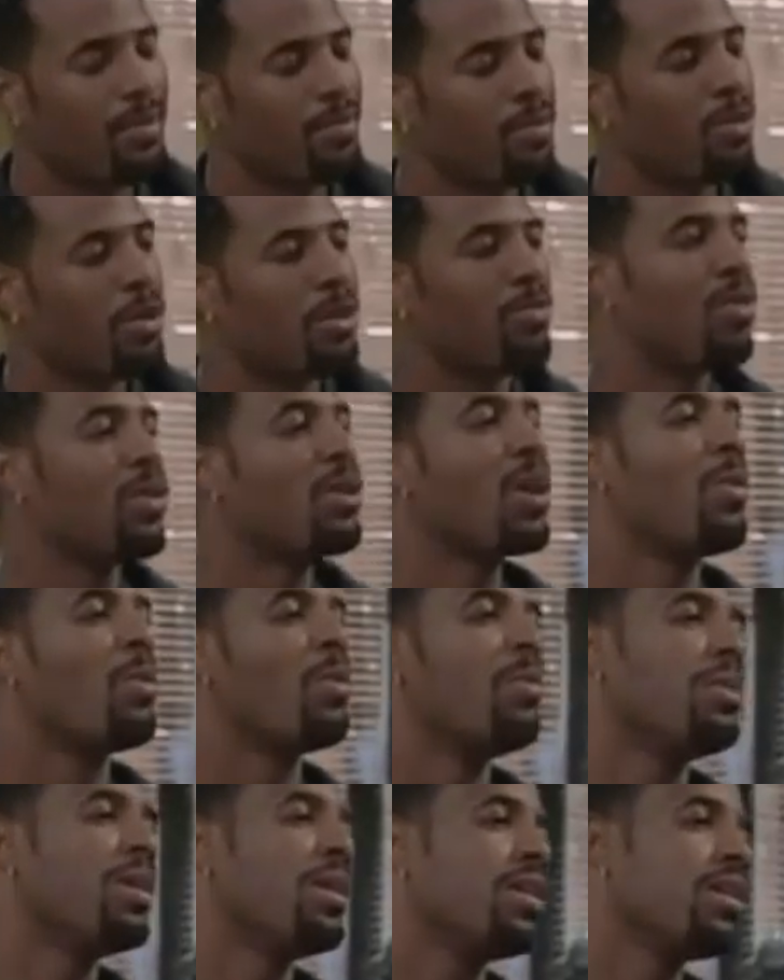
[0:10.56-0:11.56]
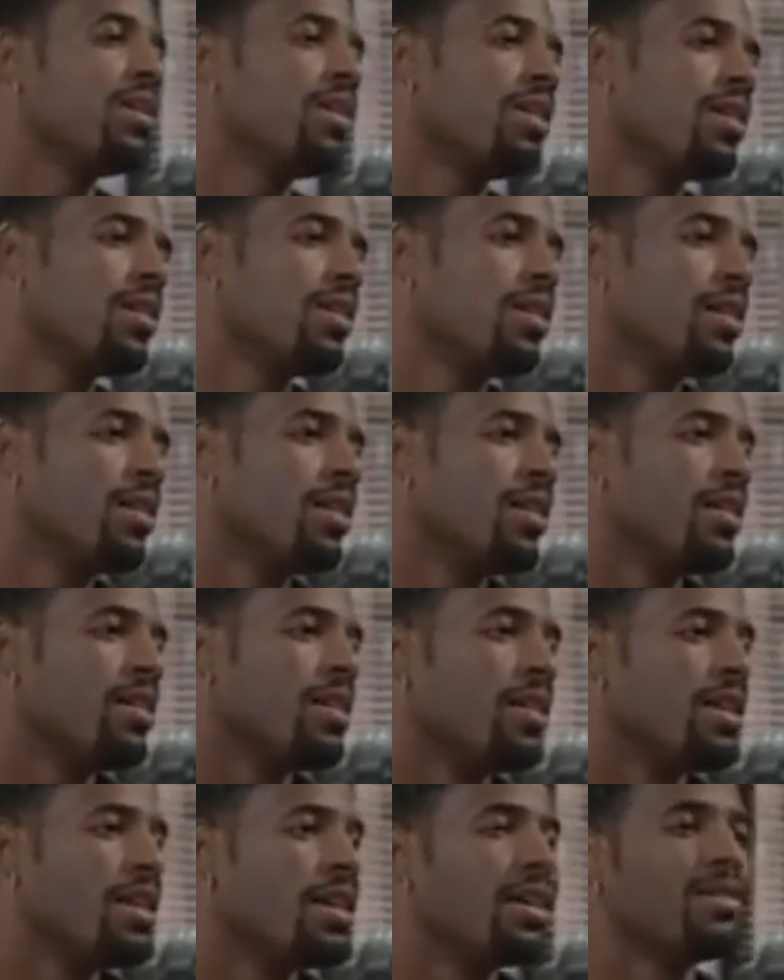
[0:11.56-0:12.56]
That broad broke up with me.
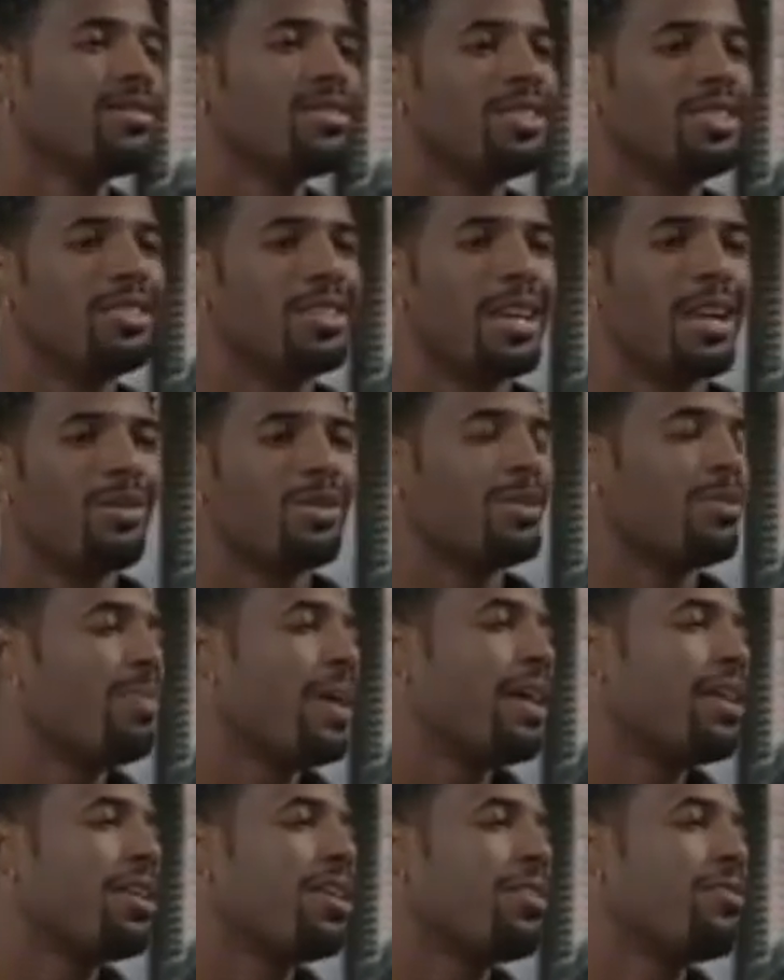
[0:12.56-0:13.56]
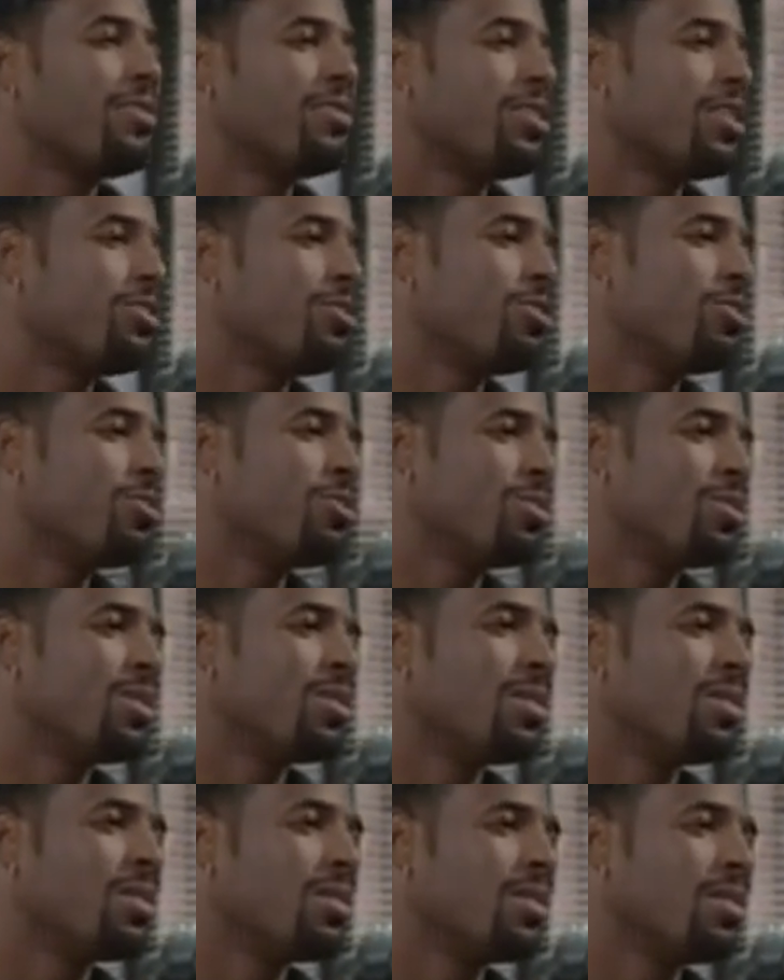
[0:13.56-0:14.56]
Yeah, she said I wasn't paying enough attention to her.
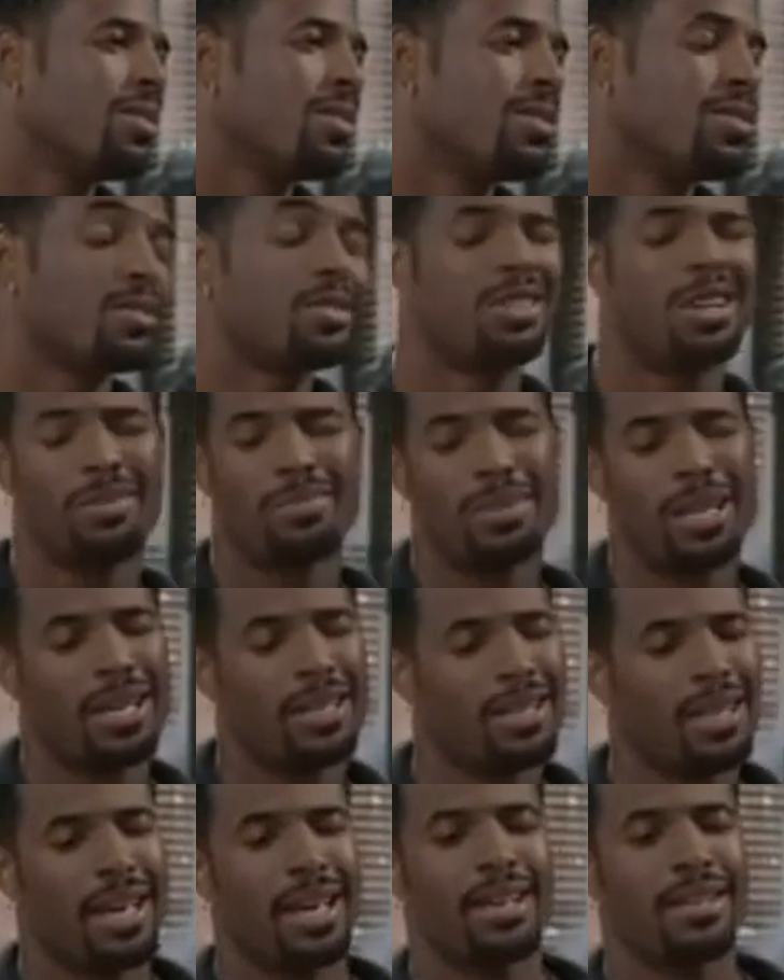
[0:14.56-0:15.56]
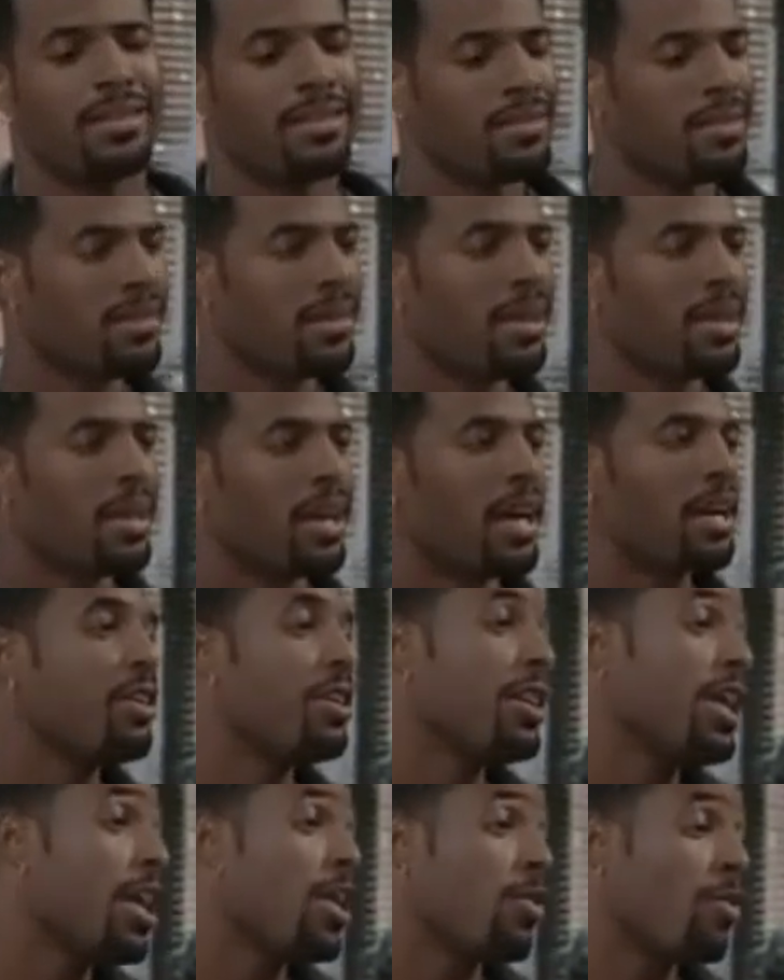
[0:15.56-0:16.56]
Or something like that. I
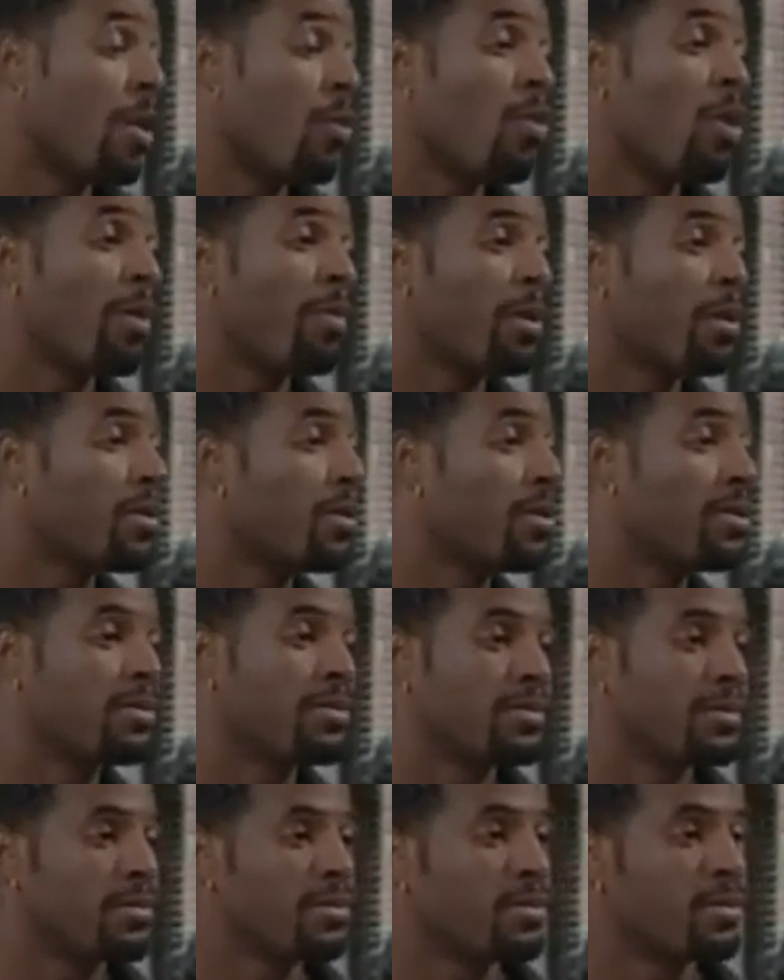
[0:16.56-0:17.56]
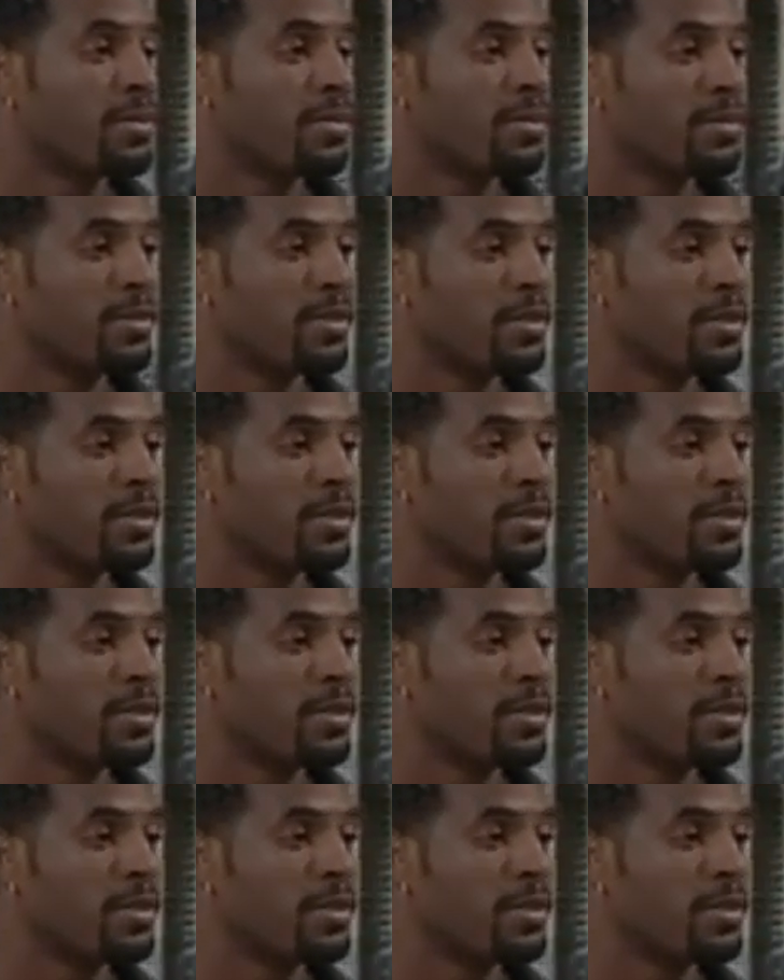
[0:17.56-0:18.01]
couldn't hear it with my Walkman on. Oh.